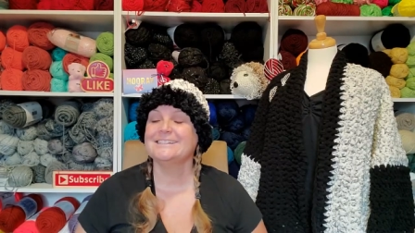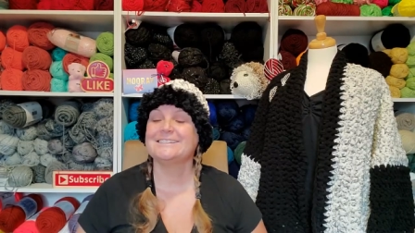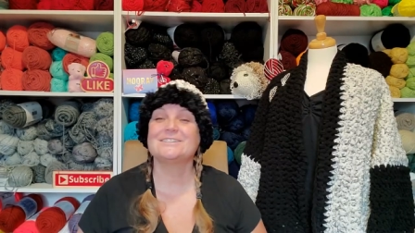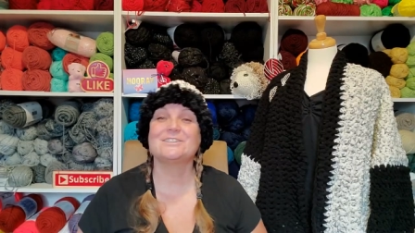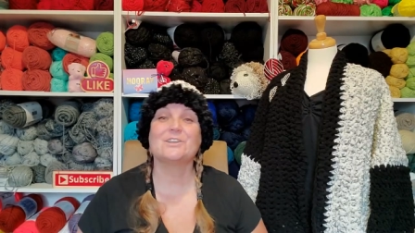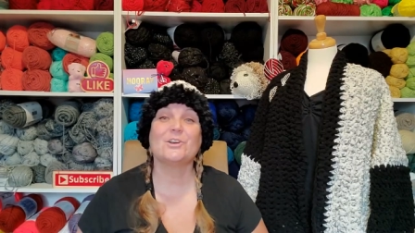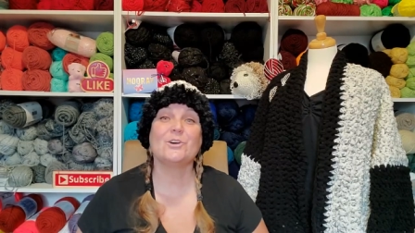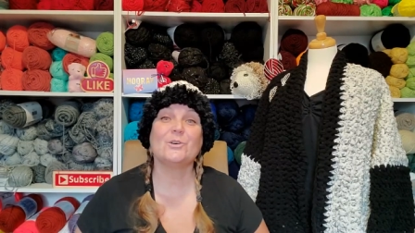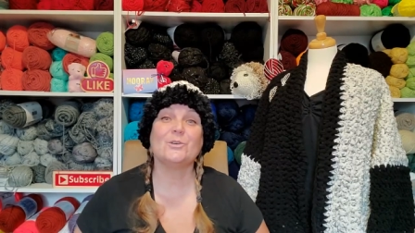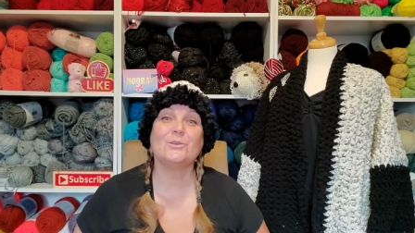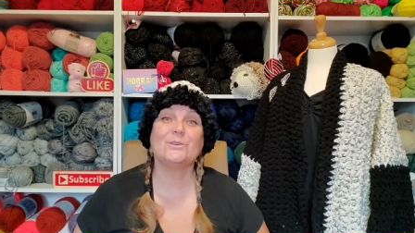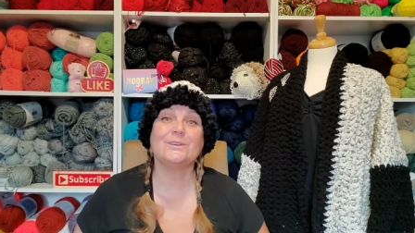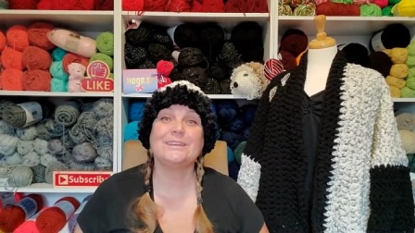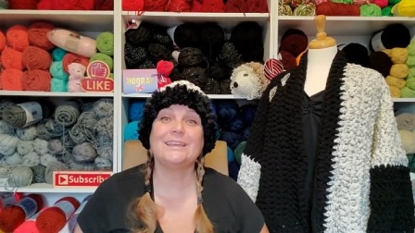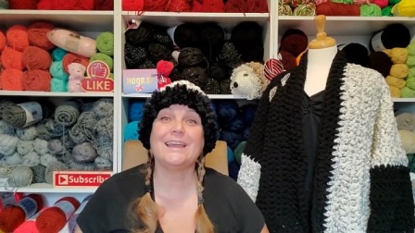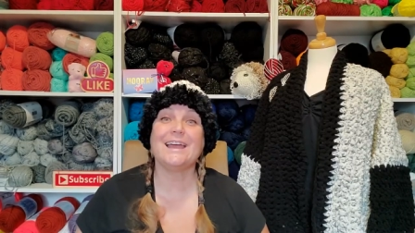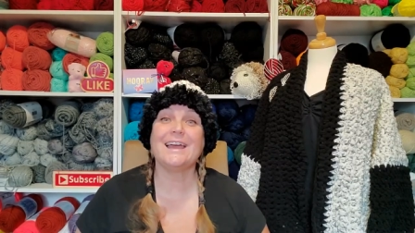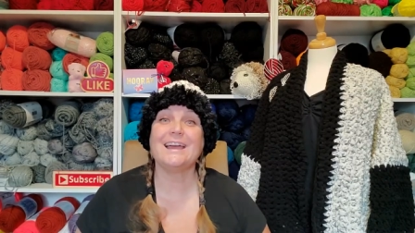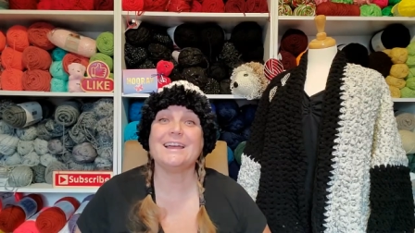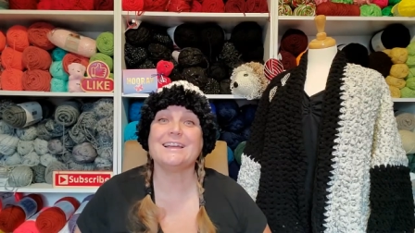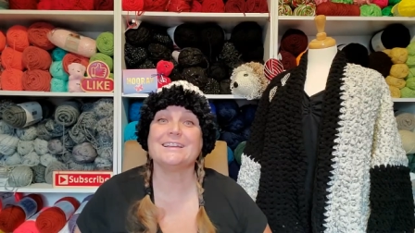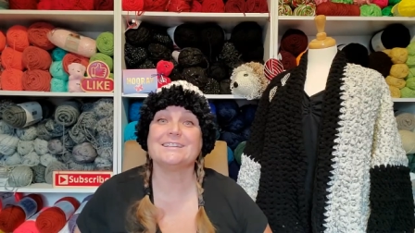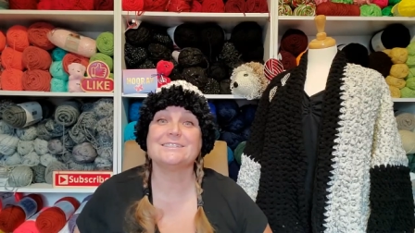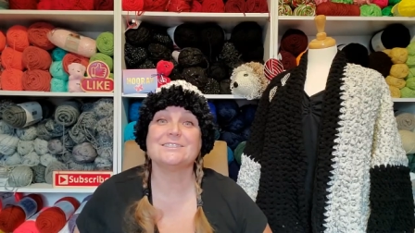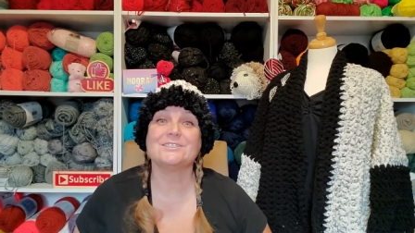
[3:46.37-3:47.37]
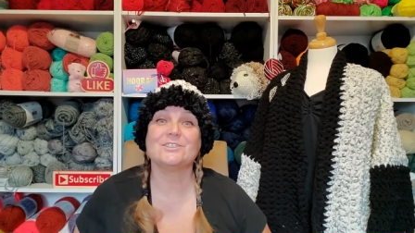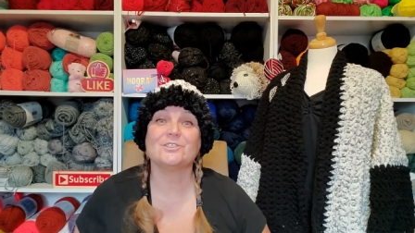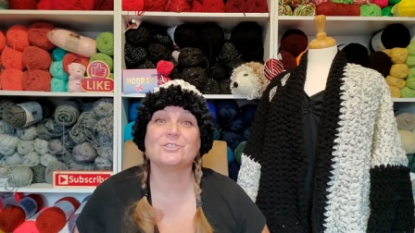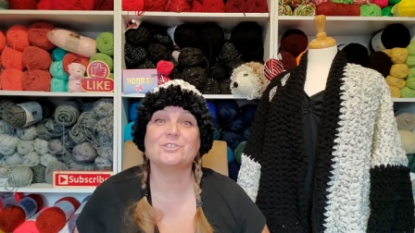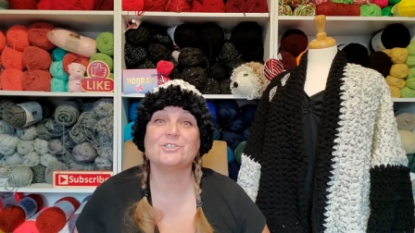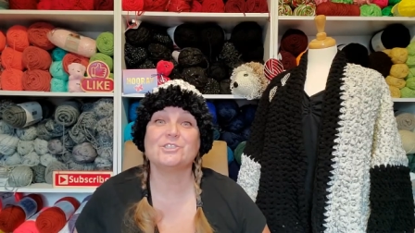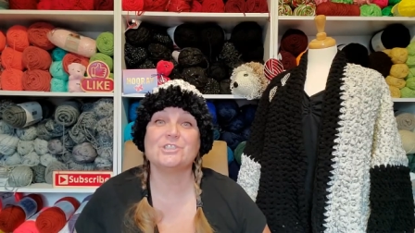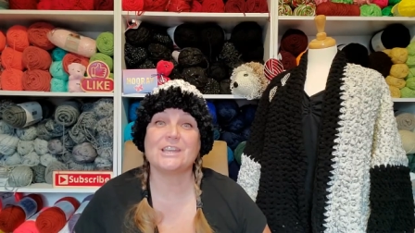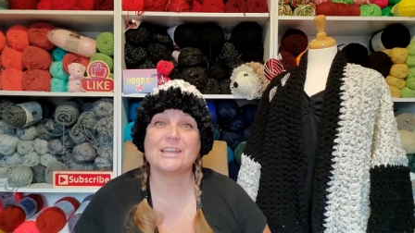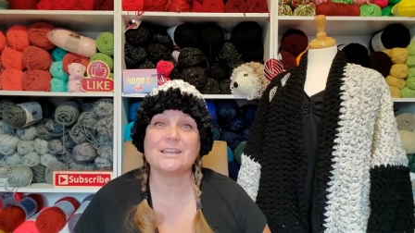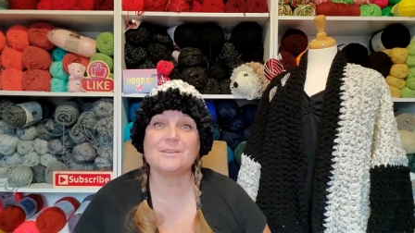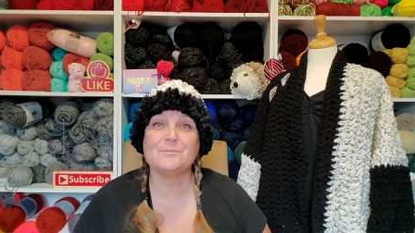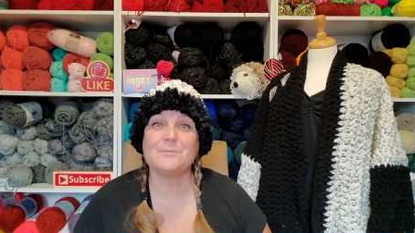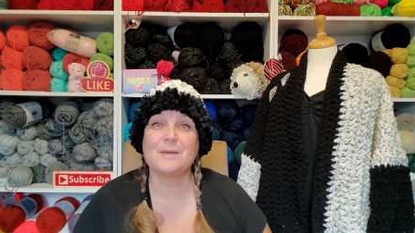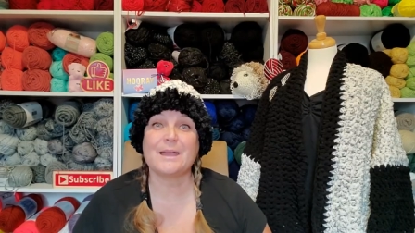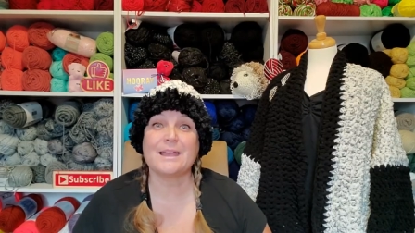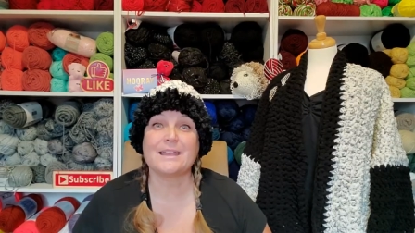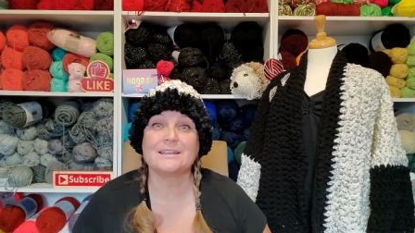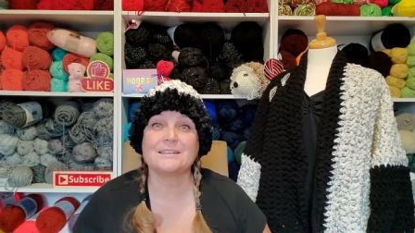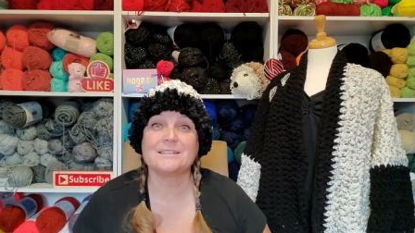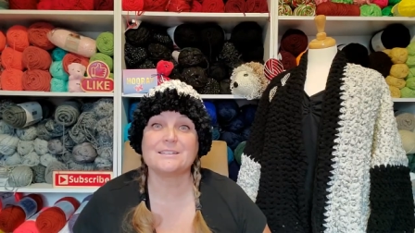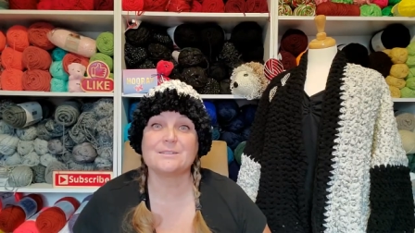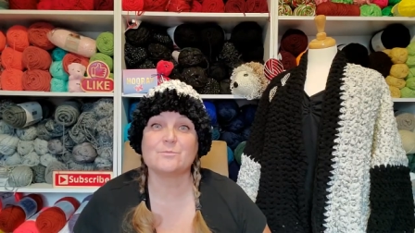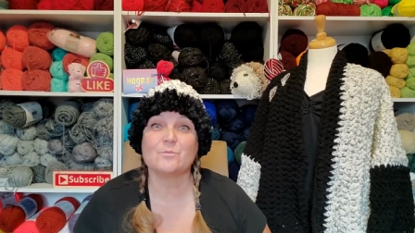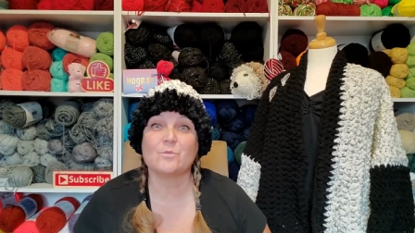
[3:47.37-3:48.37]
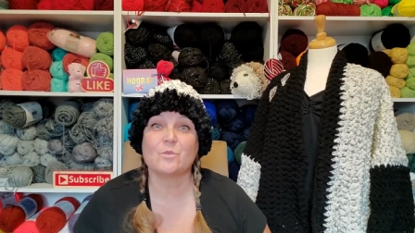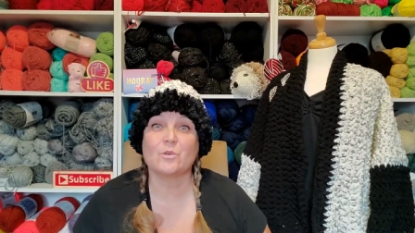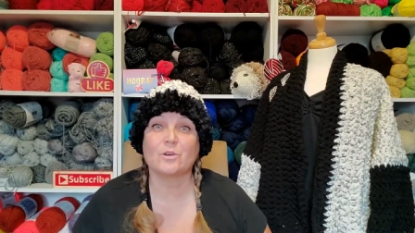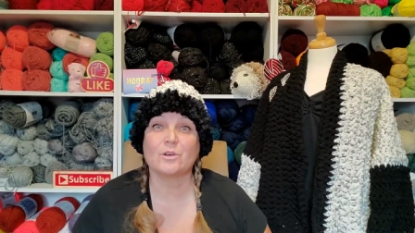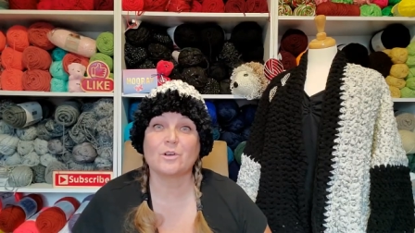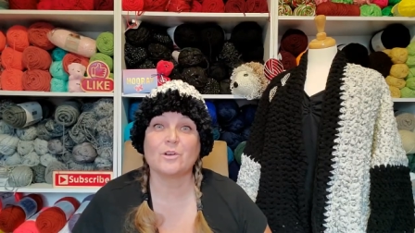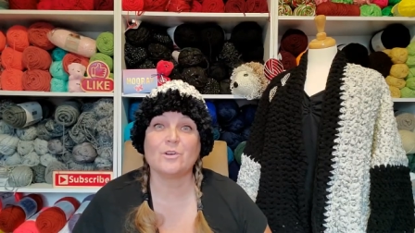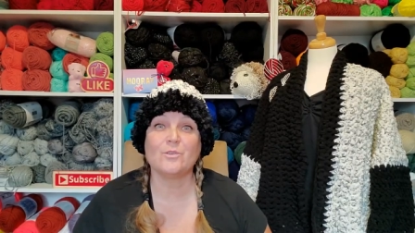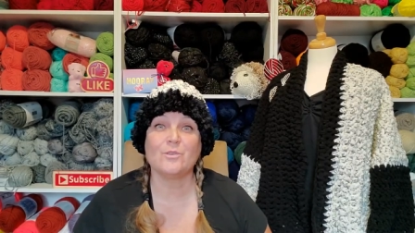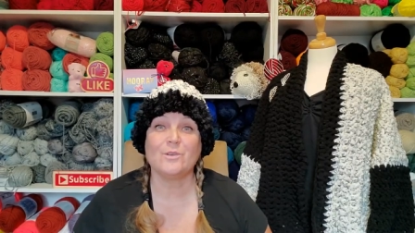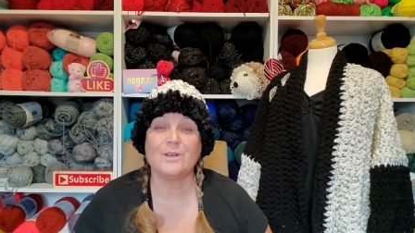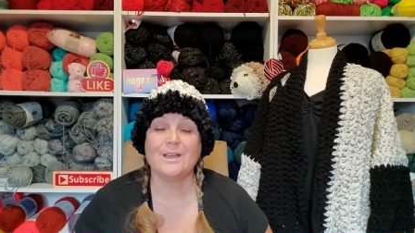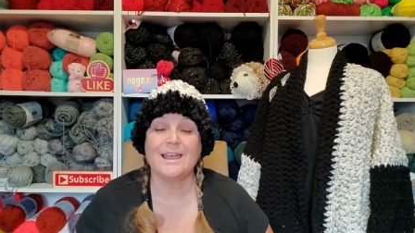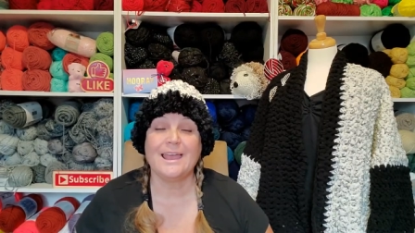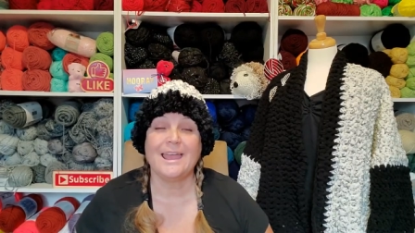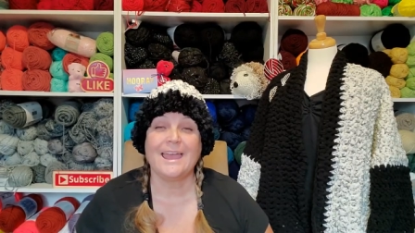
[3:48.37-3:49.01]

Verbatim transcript: so yeah, so check back tomorrow